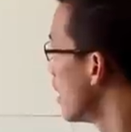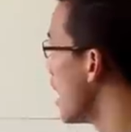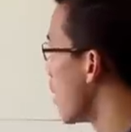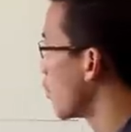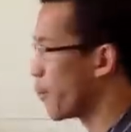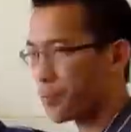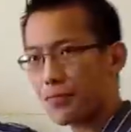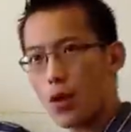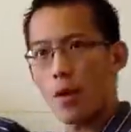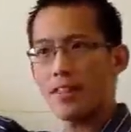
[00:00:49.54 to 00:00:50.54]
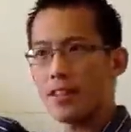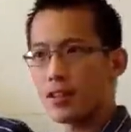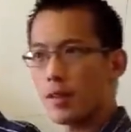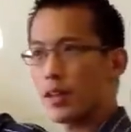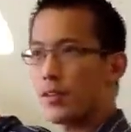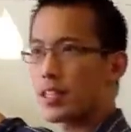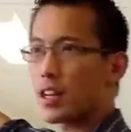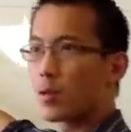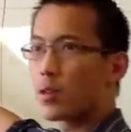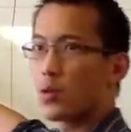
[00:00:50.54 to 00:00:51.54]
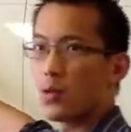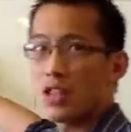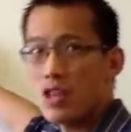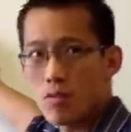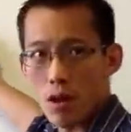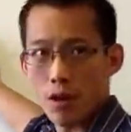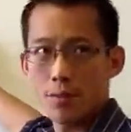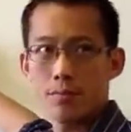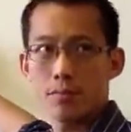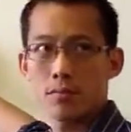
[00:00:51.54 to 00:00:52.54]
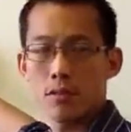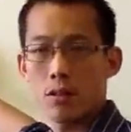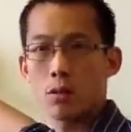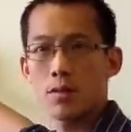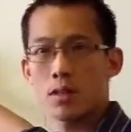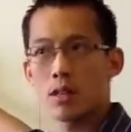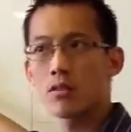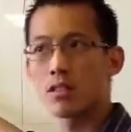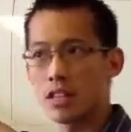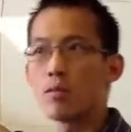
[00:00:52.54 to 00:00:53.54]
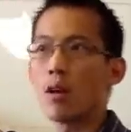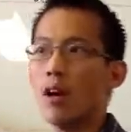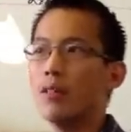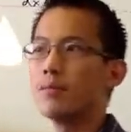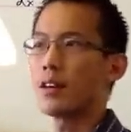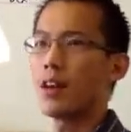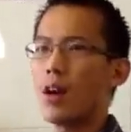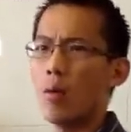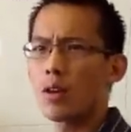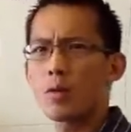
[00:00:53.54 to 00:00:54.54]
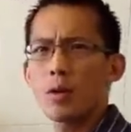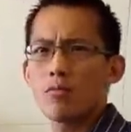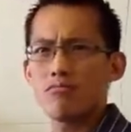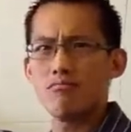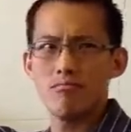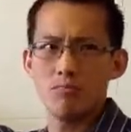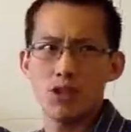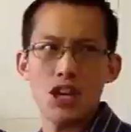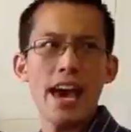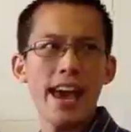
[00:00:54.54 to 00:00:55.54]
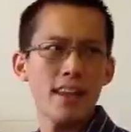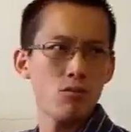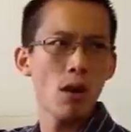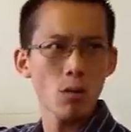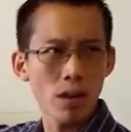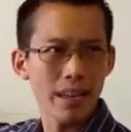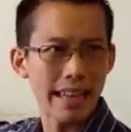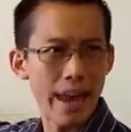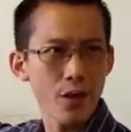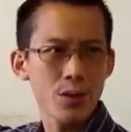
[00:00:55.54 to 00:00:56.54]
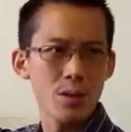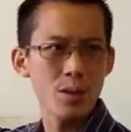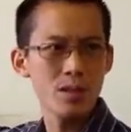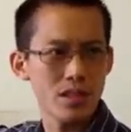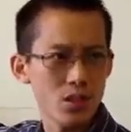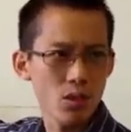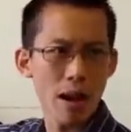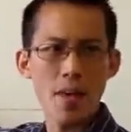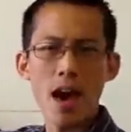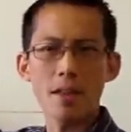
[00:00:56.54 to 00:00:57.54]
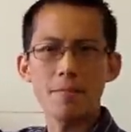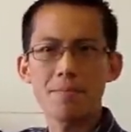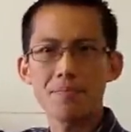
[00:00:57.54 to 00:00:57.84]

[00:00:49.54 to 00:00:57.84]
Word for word: Now, when the derivative is equal to zero, when the derivative is equal to zero, what do we say, well, what kind of language do you use to describe that?